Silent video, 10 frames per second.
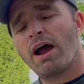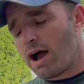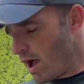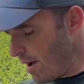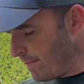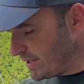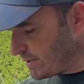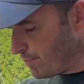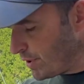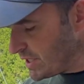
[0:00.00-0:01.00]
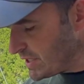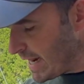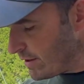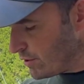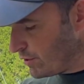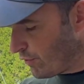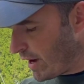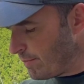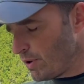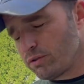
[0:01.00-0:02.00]
It's a pretty standard
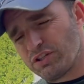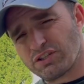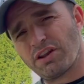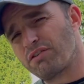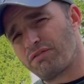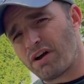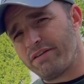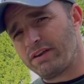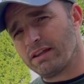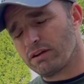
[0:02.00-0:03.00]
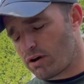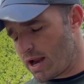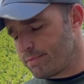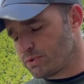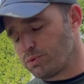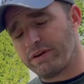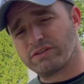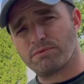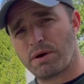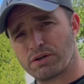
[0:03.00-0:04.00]
grain bill, just under 5 kilograms. We've got
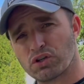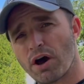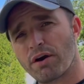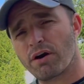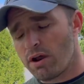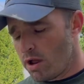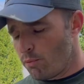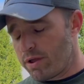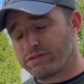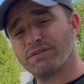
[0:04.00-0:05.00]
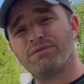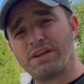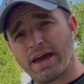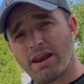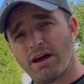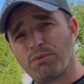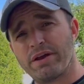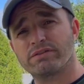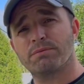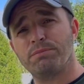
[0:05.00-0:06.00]
some Maris Otter, we have some Vienna, we
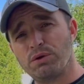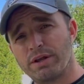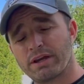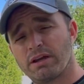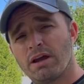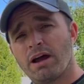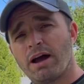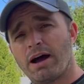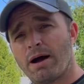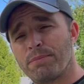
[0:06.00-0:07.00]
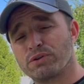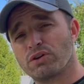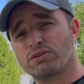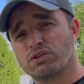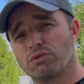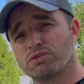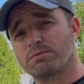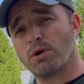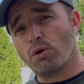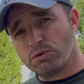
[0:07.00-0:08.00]
have some Munich. There's also
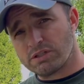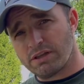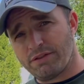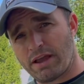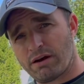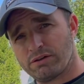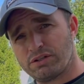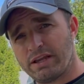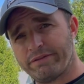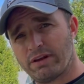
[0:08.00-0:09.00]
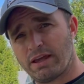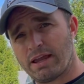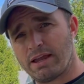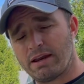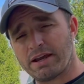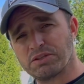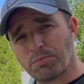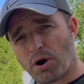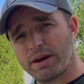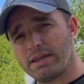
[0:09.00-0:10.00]
some oats in there to give it a nice
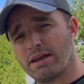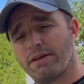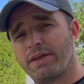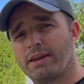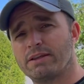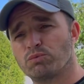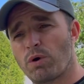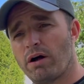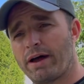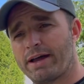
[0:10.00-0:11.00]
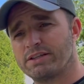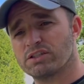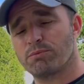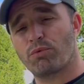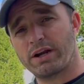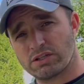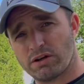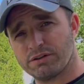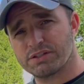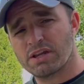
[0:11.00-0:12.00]
body, and then as well as some rice
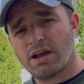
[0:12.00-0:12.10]
hulls